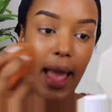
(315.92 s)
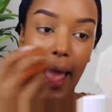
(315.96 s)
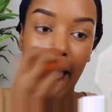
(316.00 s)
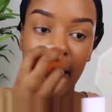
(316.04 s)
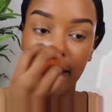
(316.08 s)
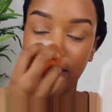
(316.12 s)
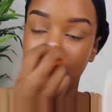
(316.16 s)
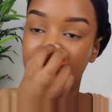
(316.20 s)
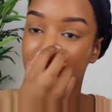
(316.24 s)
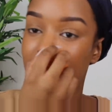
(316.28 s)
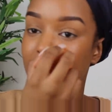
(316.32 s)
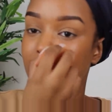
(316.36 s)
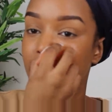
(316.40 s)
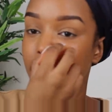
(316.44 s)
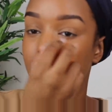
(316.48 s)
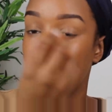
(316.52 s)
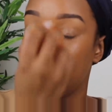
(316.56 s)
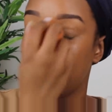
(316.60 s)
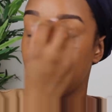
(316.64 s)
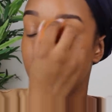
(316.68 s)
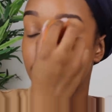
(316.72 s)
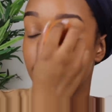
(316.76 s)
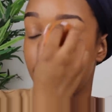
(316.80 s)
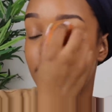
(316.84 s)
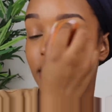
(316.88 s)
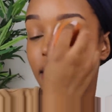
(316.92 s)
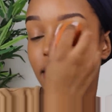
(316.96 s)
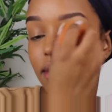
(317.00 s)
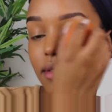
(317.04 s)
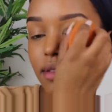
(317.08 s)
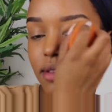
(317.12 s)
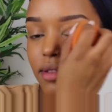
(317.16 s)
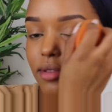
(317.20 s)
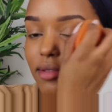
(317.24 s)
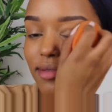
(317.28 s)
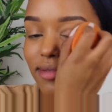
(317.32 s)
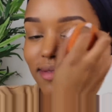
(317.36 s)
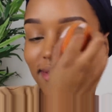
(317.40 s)
Actually, you know, take,
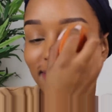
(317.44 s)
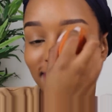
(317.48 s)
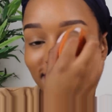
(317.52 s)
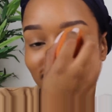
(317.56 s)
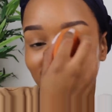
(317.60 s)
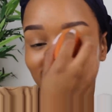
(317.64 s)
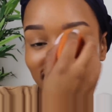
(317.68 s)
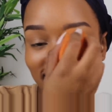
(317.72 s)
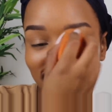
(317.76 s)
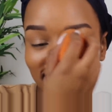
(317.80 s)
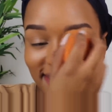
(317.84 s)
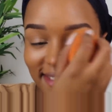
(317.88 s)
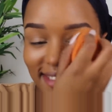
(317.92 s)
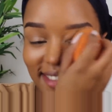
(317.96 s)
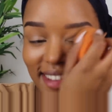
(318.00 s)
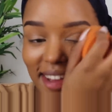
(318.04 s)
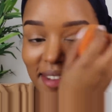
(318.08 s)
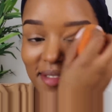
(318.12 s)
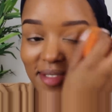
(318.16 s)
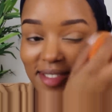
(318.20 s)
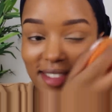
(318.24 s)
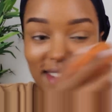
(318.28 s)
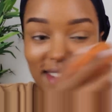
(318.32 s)
I'm